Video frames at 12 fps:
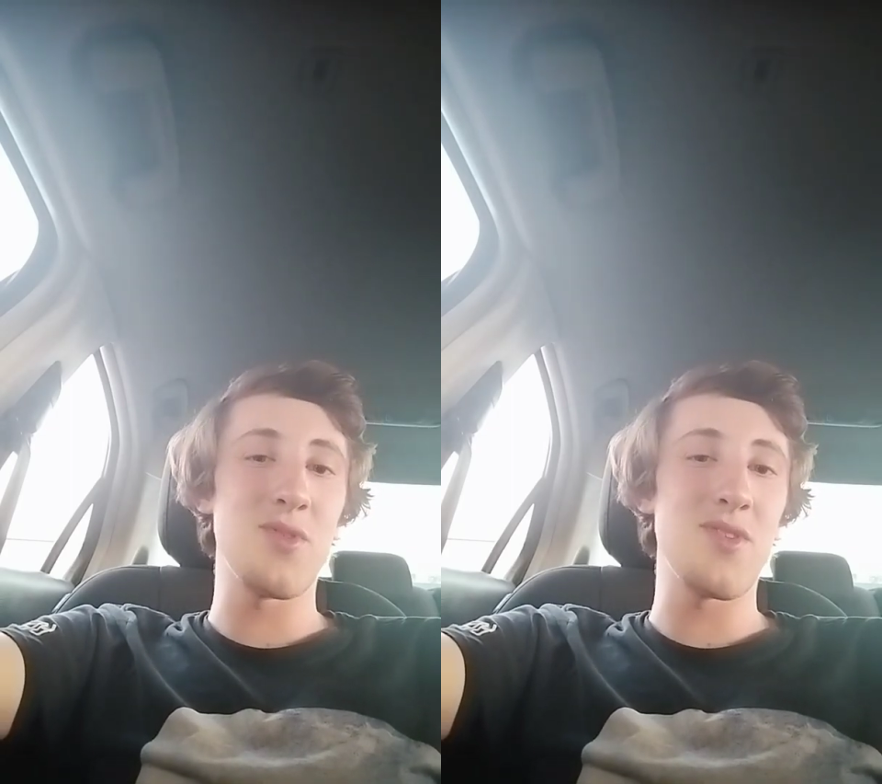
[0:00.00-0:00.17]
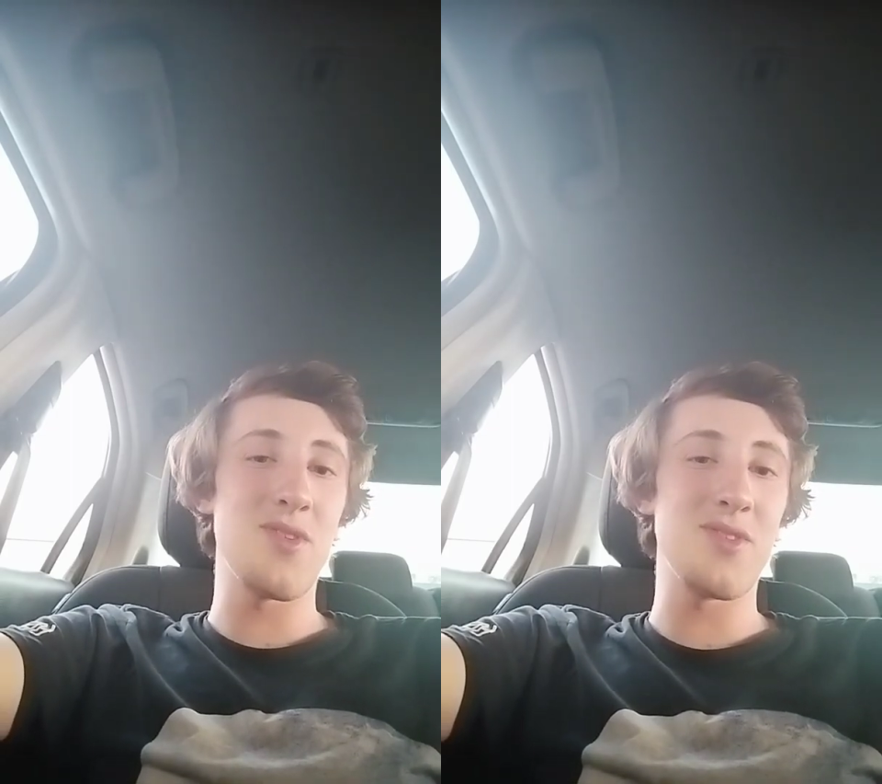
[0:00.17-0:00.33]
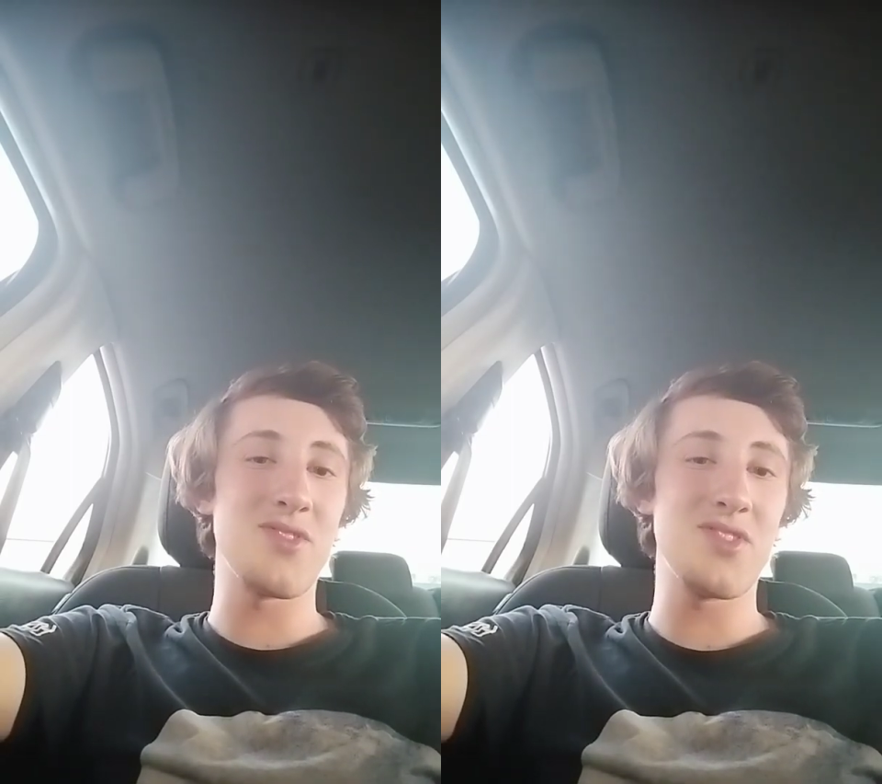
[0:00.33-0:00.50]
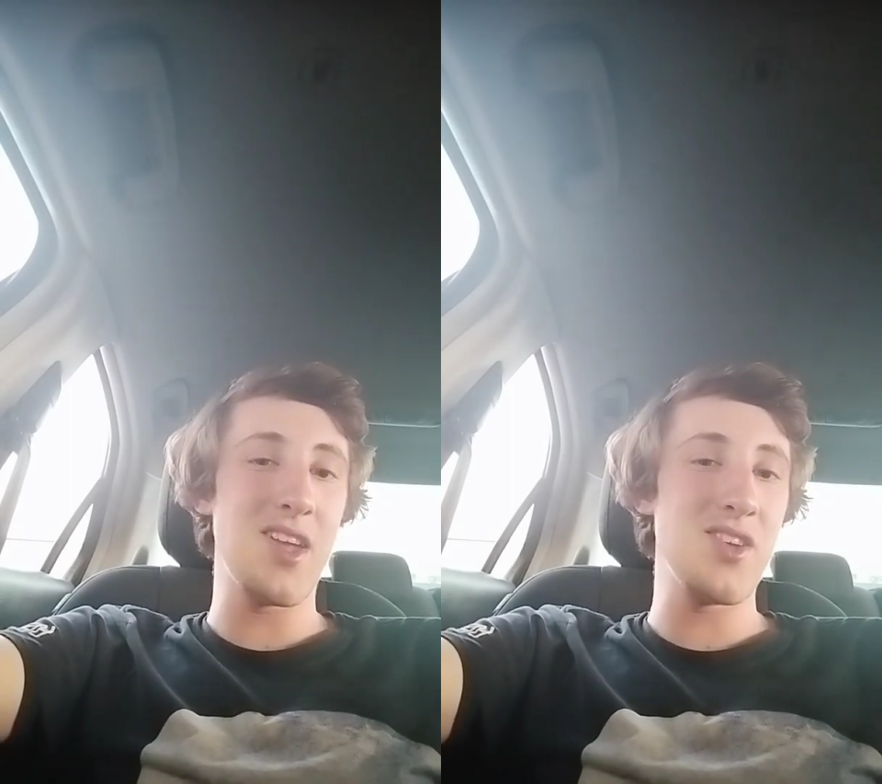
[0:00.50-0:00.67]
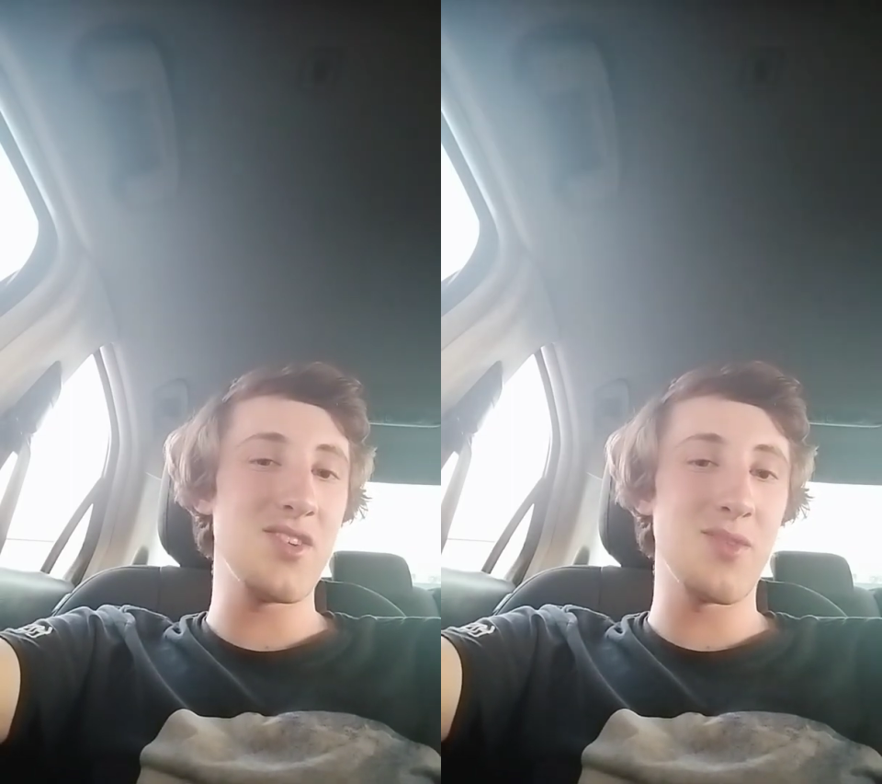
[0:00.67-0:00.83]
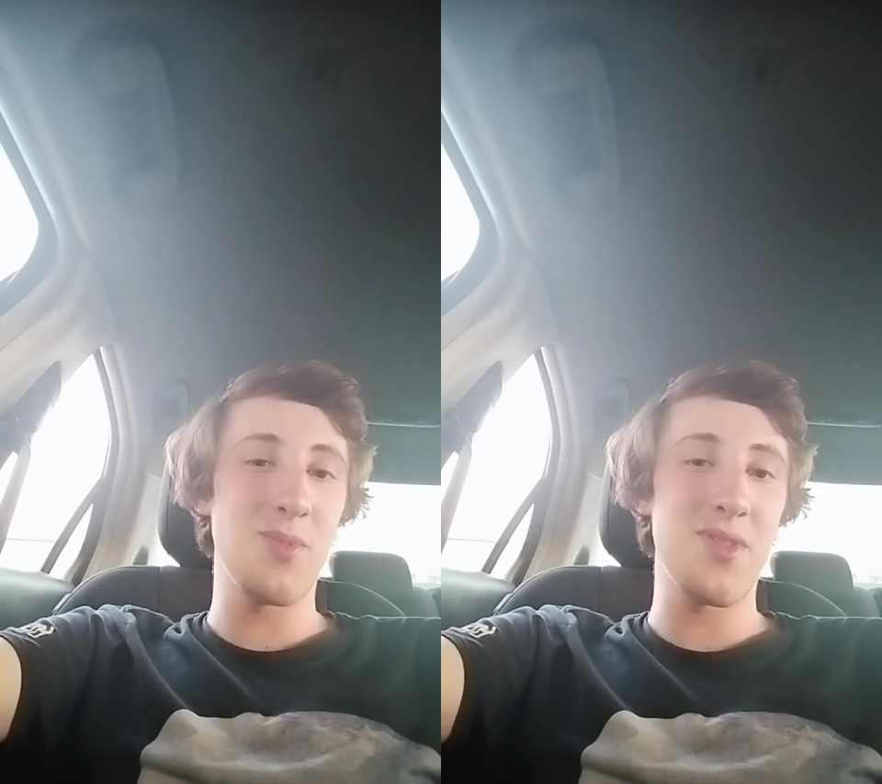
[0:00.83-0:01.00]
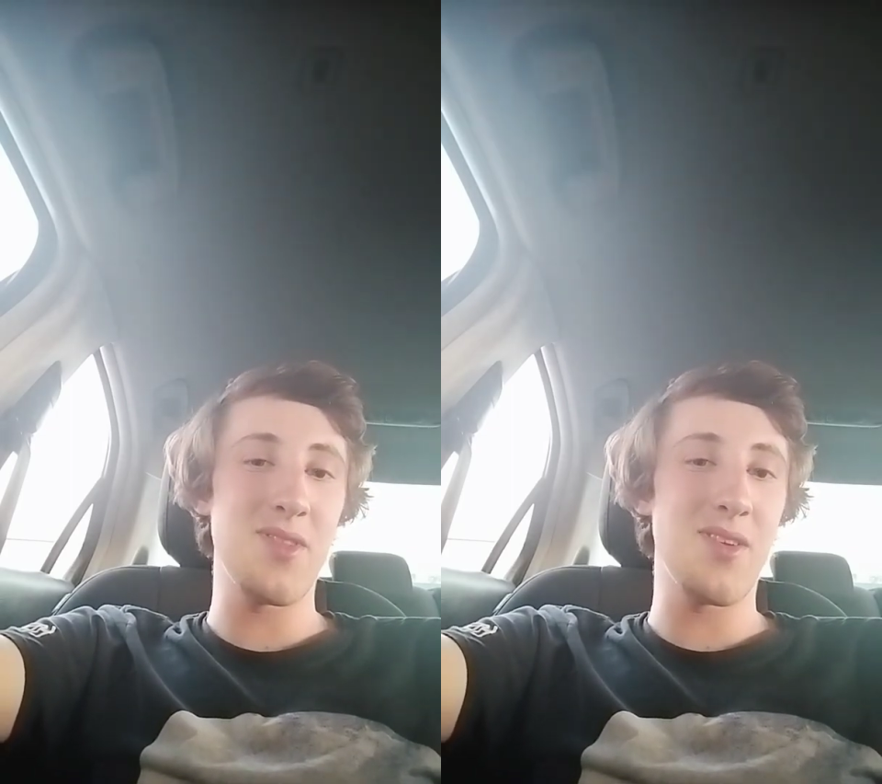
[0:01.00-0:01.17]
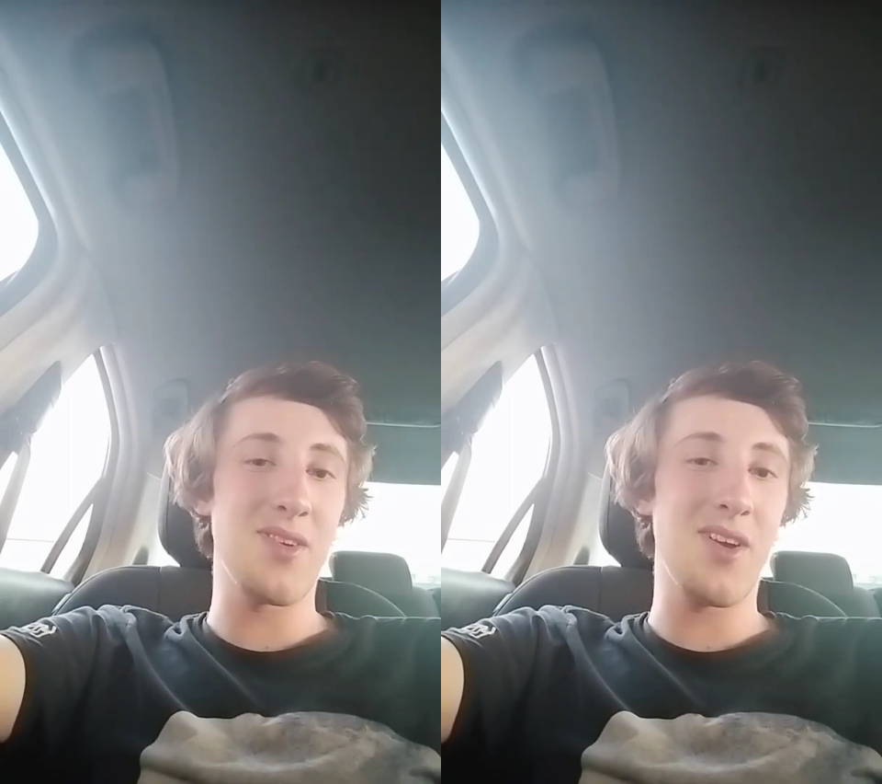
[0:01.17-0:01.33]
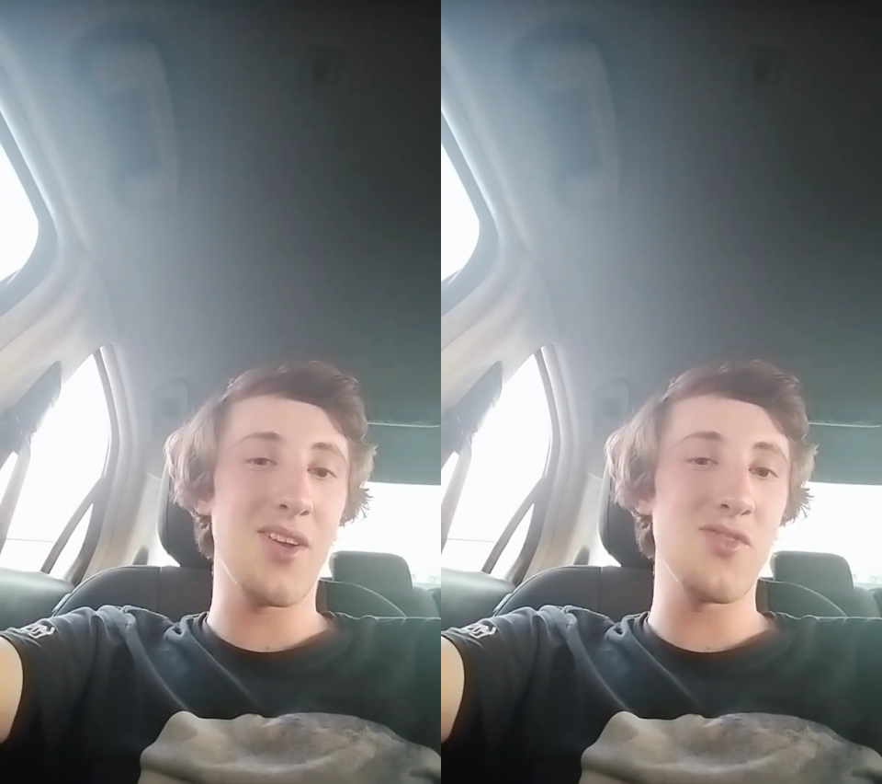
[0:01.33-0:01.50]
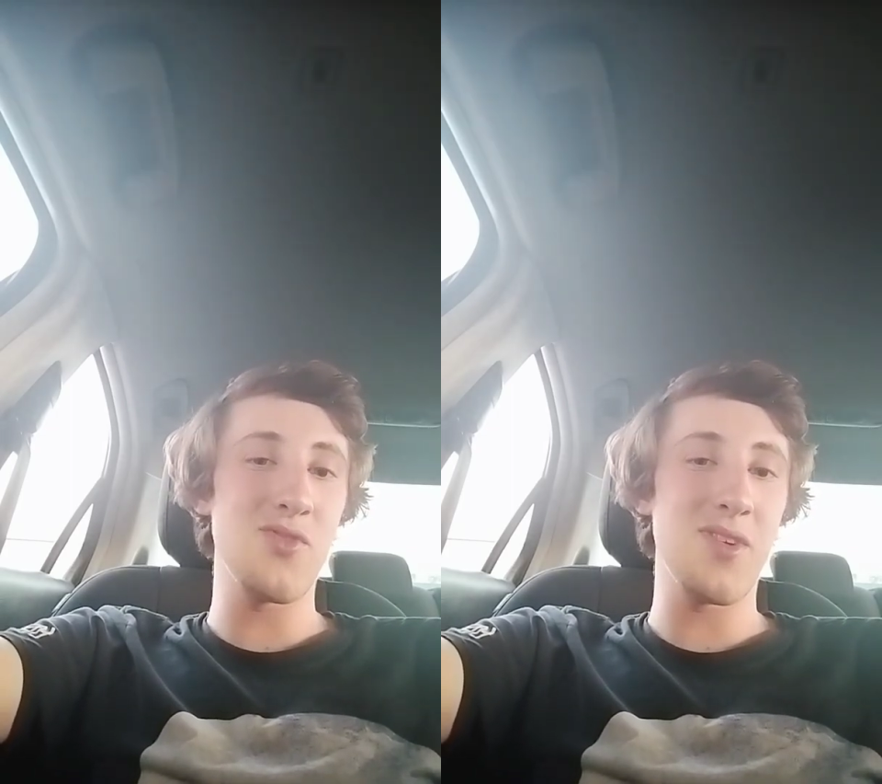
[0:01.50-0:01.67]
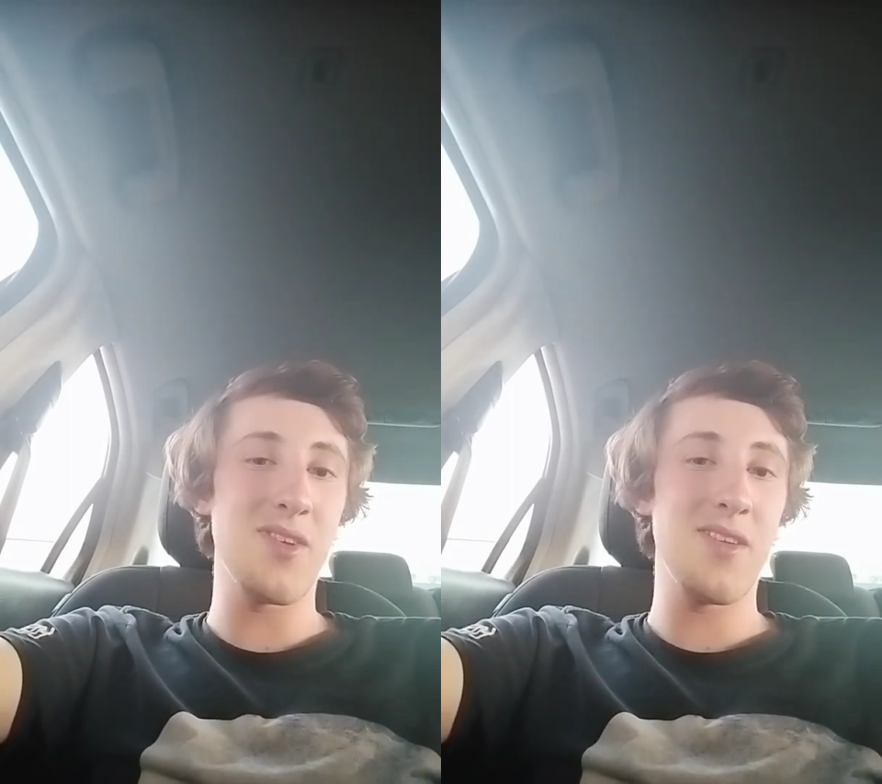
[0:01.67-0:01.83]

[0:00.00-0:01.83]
they're stationed within their country.